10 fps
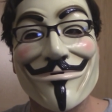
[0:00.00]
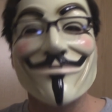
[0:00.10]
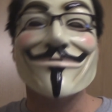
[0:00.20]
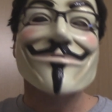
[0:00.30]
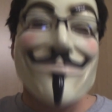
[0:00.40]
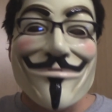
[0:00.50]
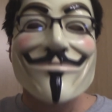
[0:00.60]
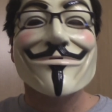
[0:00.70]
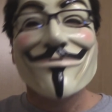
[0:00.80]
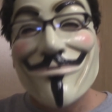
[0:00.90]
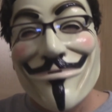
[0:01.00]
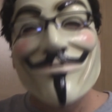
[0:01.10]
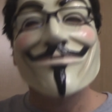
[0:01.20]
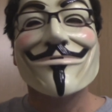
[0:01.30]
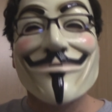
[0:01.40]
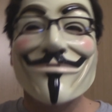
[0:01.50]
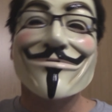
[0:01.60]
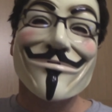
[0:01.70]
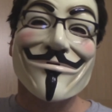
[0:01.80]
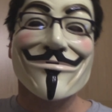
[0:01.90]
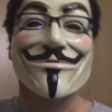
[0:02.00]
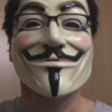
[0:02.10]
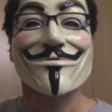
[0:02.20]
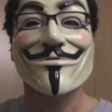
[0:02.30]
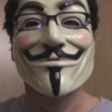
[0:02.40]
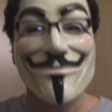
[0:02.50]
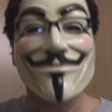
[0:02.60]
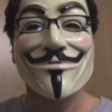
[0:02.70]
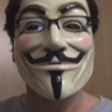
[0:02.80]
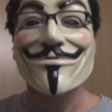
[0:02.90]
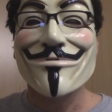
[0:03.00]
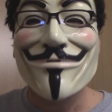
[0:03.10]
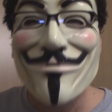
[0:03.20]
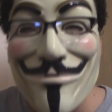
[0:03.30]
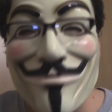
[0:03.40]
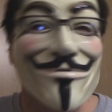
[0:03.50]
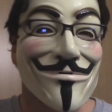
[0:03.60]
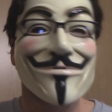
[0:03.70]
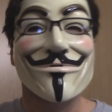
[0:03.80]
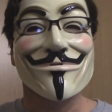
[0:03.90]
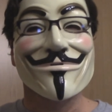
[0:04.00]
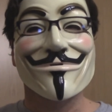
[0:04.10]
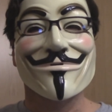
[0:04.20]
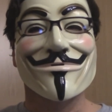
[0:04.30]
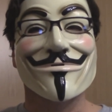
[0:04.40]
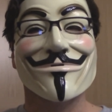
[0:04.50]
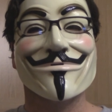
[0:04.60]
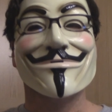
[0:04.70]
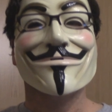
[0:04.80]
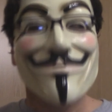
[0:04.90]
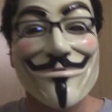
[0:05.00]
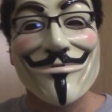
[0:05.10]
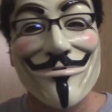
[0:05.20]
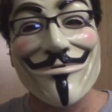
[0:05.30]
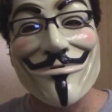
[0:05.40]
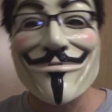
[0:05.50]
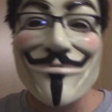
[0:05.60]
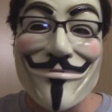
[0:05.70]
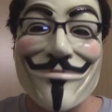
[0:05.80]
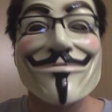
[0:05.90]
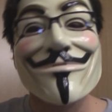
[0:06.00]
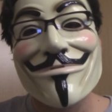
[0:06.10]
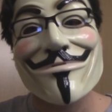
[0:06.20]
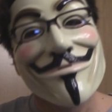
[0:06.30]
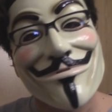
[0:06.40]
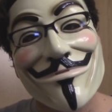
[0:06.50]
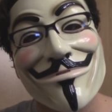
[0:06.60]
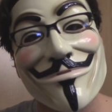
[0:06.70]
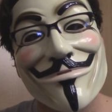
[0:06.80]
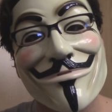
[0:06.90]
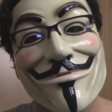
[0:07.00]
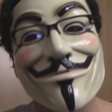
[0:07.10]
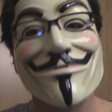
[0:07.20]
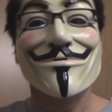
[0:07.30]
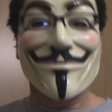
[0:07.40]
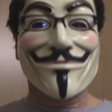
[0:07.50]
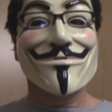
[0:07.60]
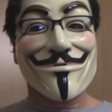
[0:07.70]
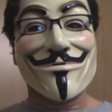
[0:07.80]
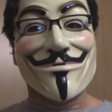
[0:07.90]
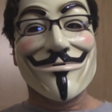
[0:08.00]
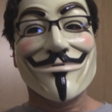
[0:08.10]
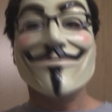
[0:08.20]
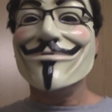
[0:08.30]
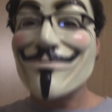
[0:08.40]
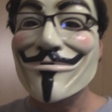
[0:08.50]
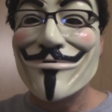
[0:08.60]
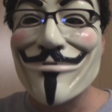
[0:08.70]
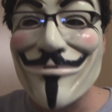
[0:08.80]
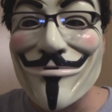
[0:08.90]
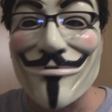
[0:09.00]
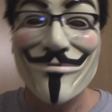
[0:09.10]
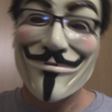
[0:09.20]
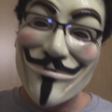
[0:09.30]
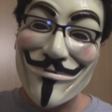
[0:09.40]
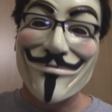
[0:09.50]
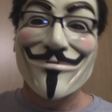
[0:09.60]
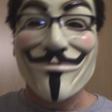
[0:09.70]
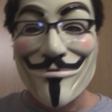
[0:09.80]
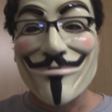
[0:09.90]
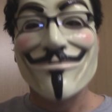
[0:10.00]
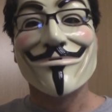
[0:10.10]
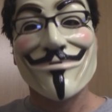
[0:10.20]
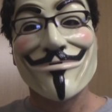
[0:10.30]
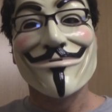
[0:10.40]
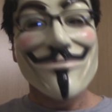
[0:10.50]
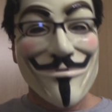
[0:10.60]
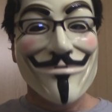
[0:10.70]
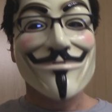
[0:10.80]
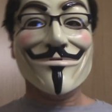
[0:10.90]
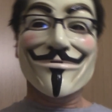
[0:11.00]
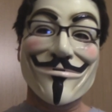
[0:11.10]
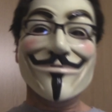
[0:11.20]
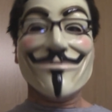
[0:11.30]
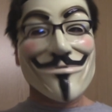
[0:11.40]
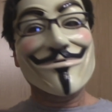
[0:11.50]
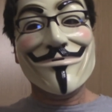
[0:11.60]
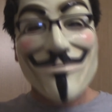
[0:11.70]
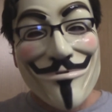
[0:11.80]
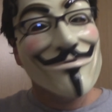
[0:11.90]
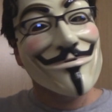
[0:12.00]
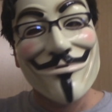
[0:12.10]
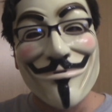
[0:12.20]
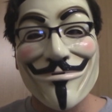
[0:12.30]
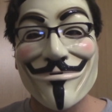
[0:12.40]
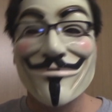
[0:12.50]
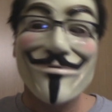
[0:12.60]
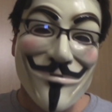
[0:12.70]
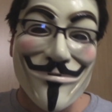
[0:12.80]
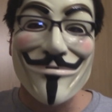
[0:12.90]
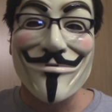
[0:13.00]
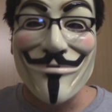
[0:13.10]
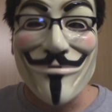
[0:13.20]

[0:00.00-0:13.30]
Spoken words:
truly is the arsehole of the planet. They are so corrupt. And they're followed closely by the EU. I warn you now, if Cameron gets a Commons vote for us to join World War III and wins,